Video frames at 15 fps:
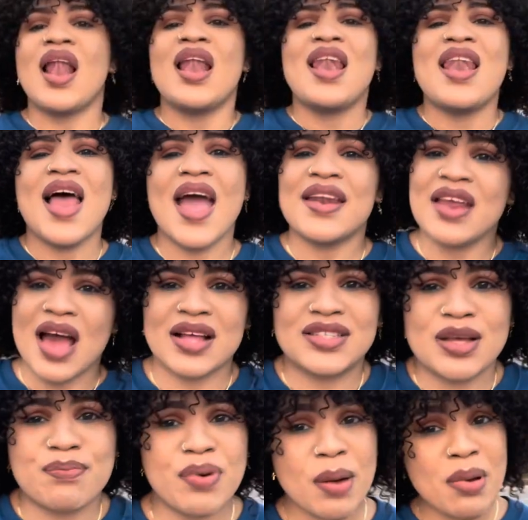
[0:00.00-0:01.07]
Like the ads
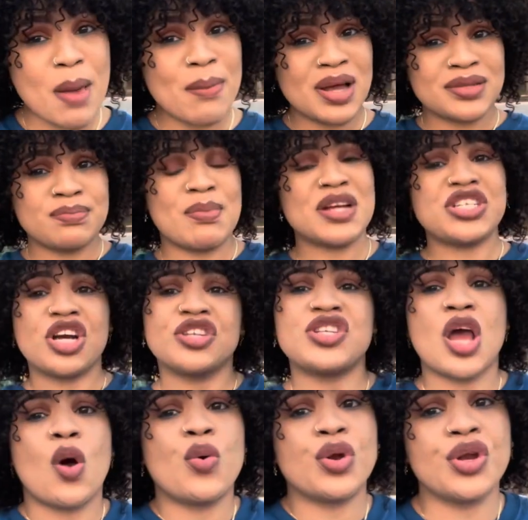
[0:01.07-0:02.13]
them. Probably
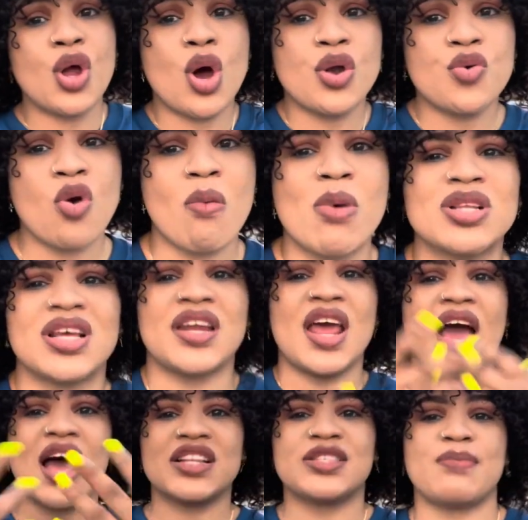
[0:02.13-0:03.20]
majority of you don't know, but are the
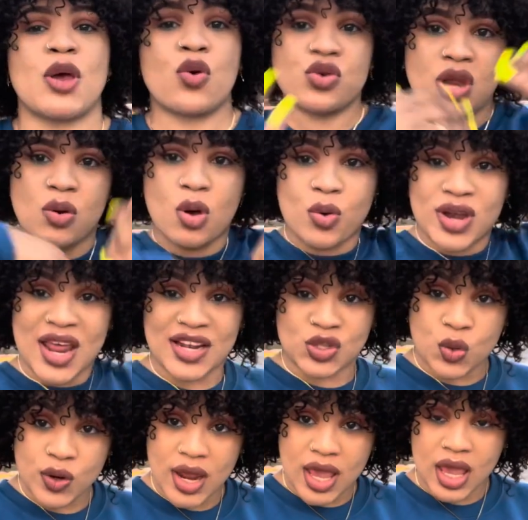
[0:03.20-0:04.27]
ads make we with it
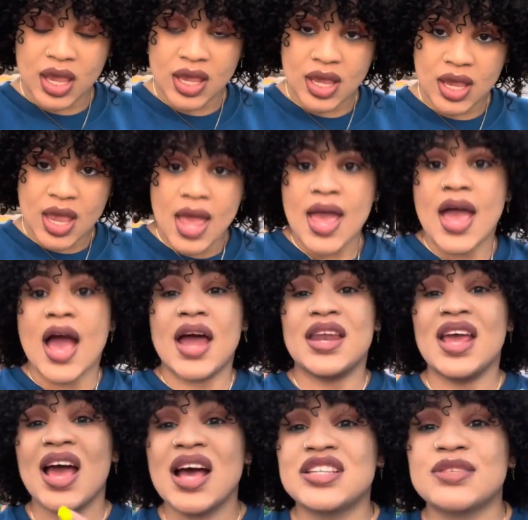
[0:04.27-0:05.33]
today. Are
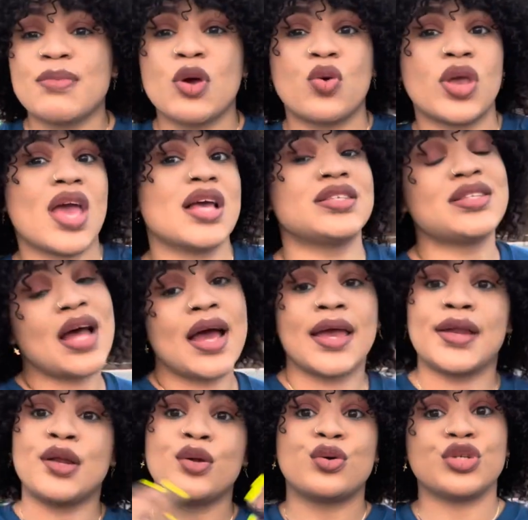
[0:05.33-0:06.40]
the ads make we can start
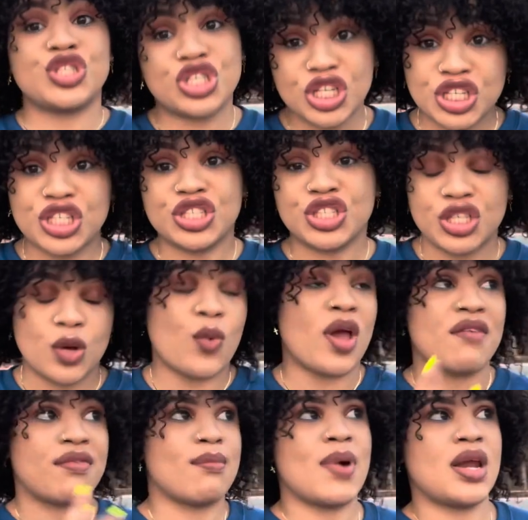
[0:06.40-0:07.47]
get a look of chicken ching with
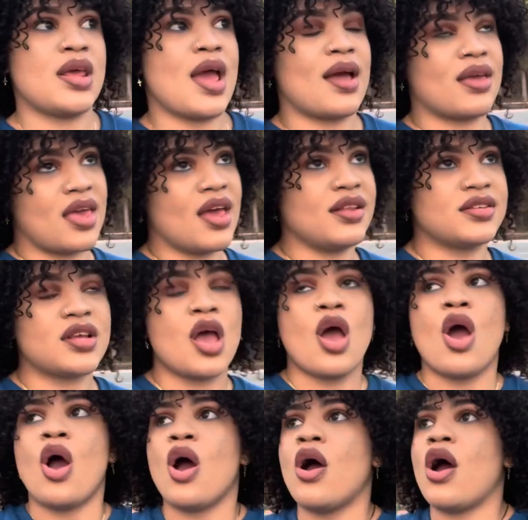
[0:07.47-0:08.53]
everybody I get.
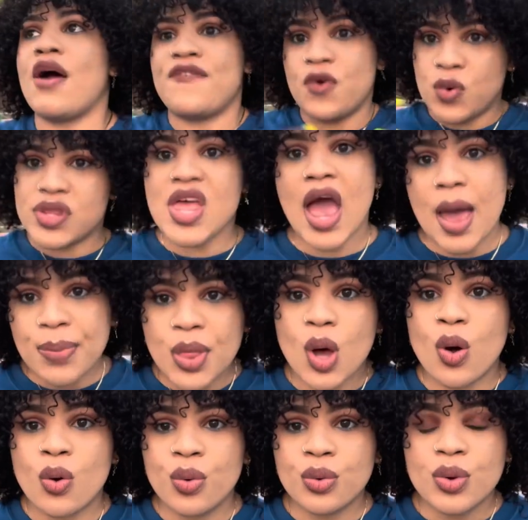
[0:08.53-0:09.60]
I feel with time
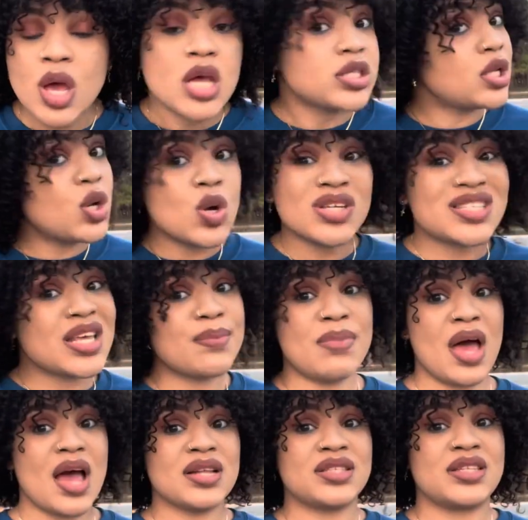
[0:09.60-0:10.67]
now. So don't skip
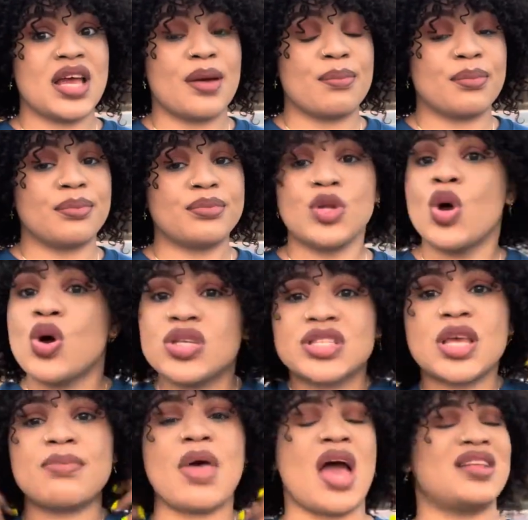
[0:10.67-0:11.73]
the ads them. Don't
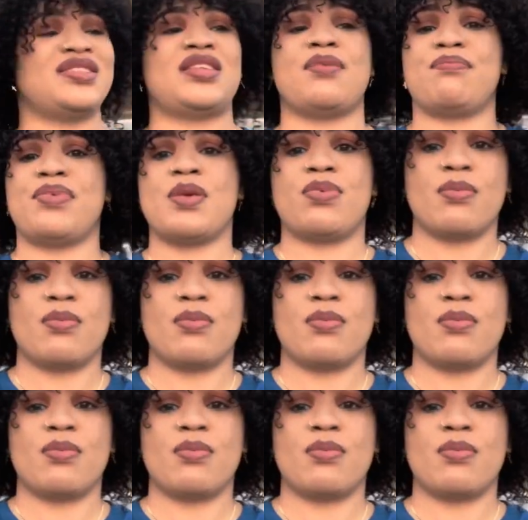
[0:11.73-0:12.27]
skip the ads them people,